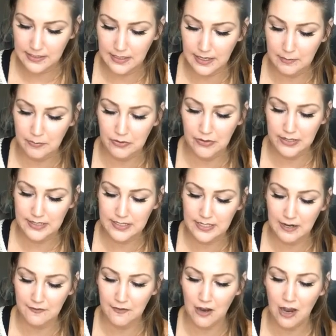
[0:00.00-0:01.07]
to like print
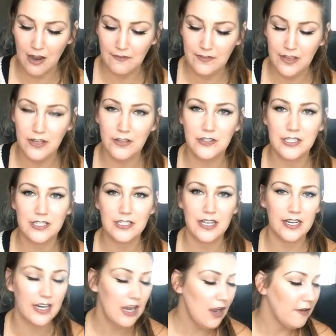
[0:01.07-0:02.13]
stuff off, that you just
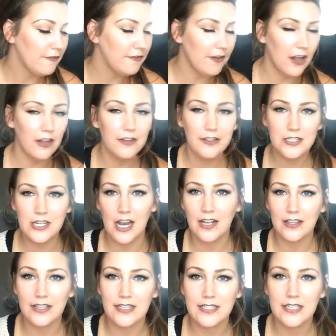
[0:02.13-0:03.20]
like follow the
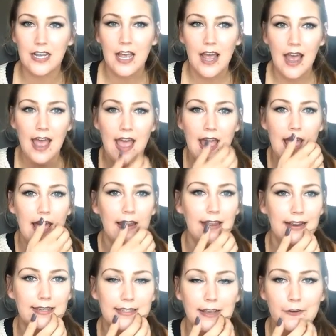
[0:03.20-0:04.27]
checklist. And
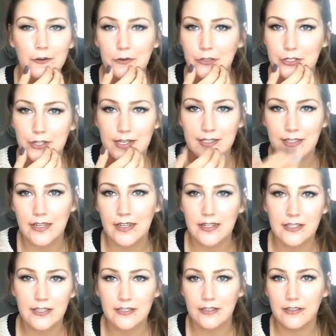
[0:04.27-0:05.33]
like I said, Google Translate
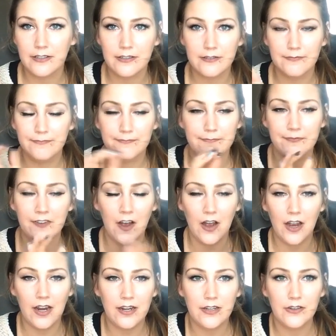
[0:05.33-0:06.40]
is
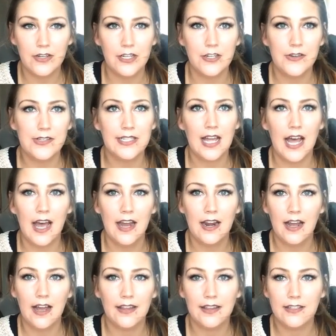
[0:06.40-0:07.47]
fine. You can use
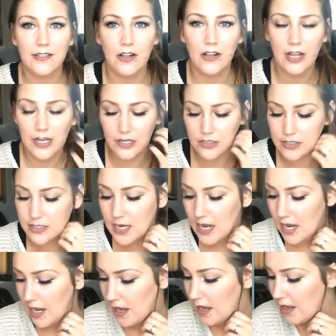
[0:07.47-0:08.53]
that. That's all I used.
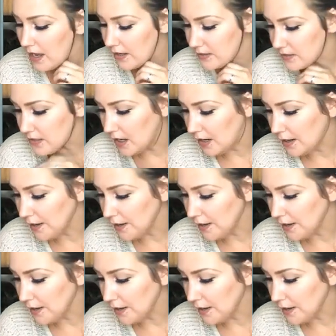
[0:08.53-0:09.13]
And